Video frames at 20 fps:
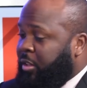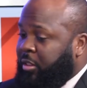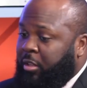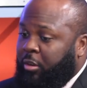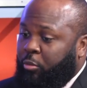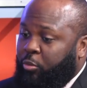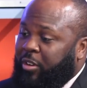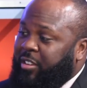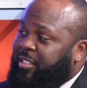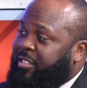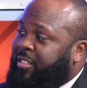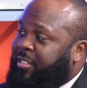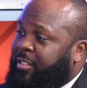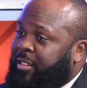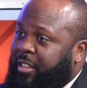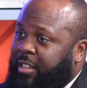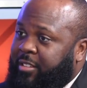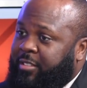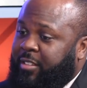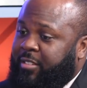The risk
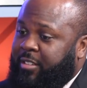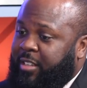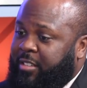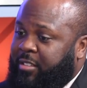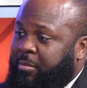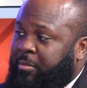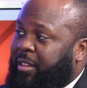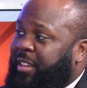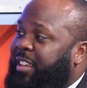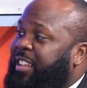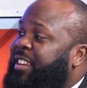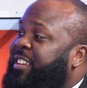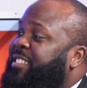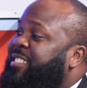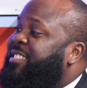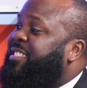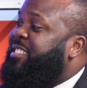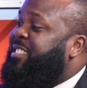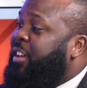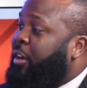needs assessment in
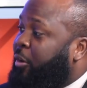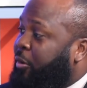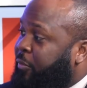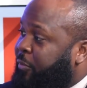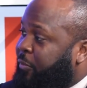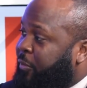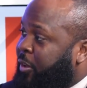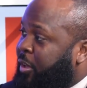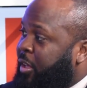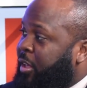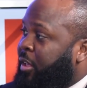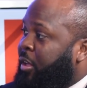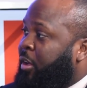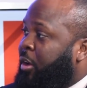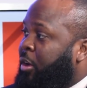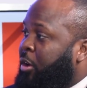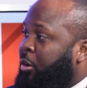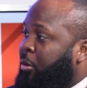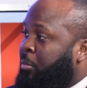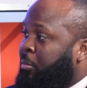itself
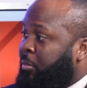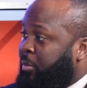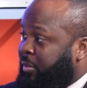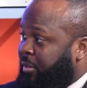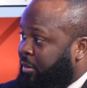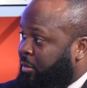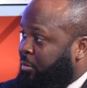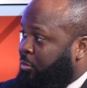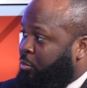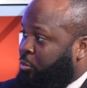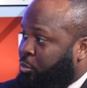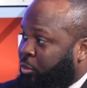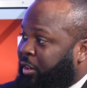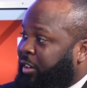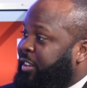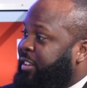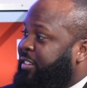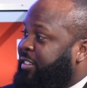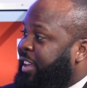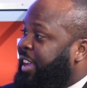
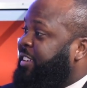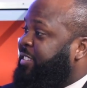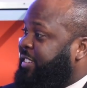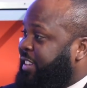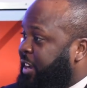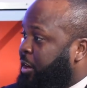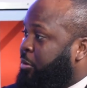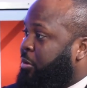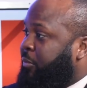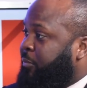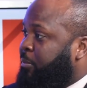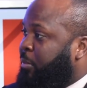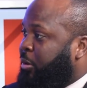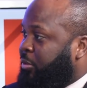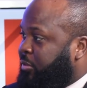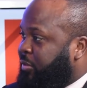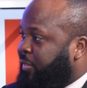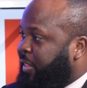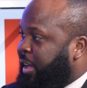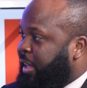really takes care of
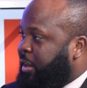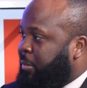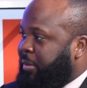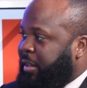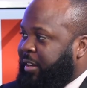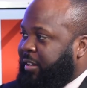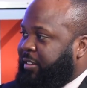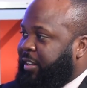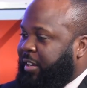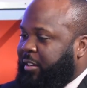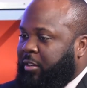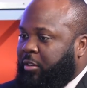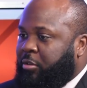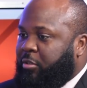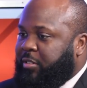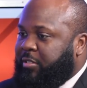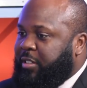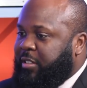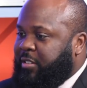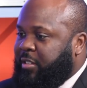most of that. I mean, the technical
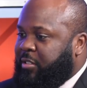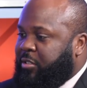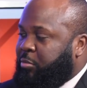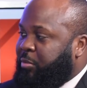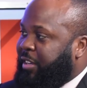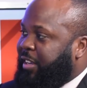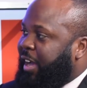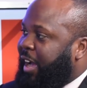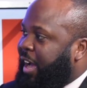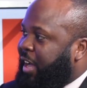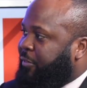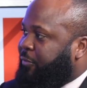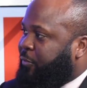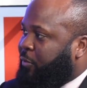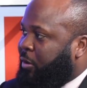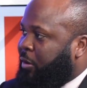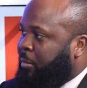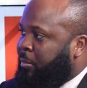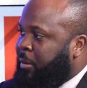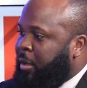assistance we got
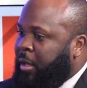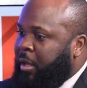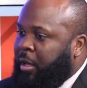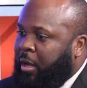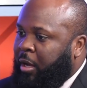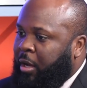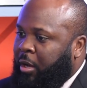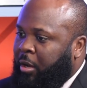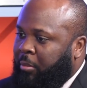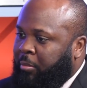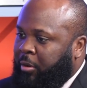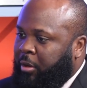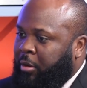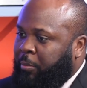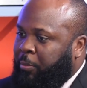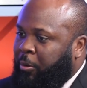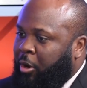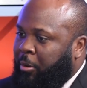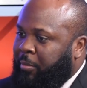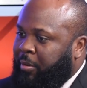from the
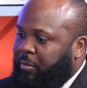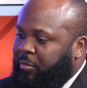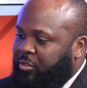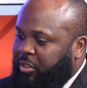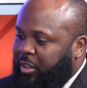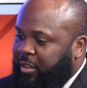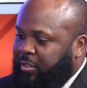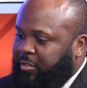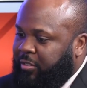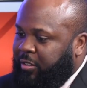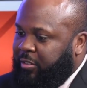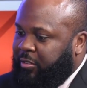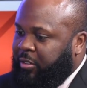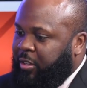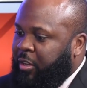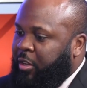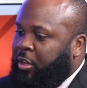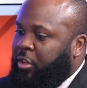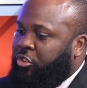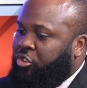Department of Justice
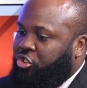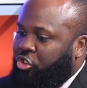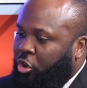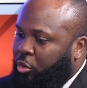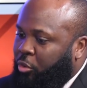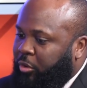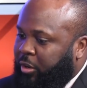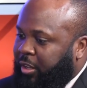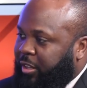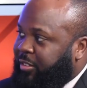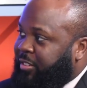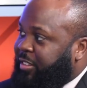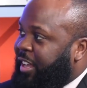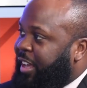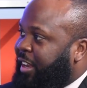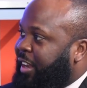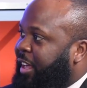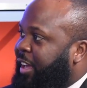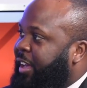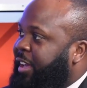showed us
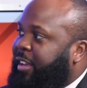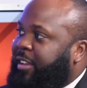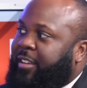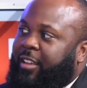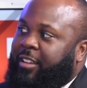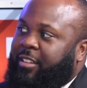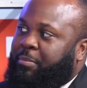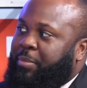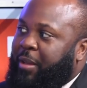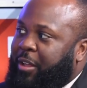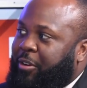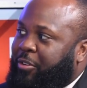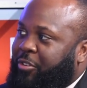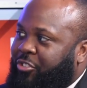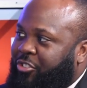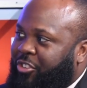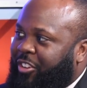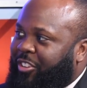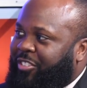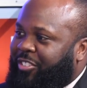that, like, it's better
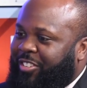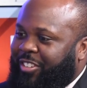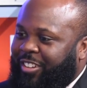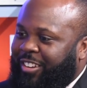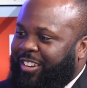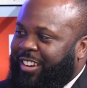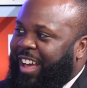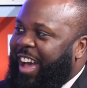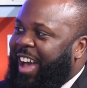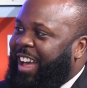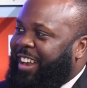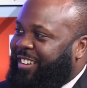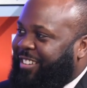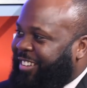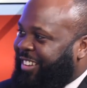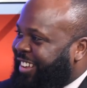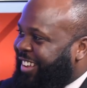just to not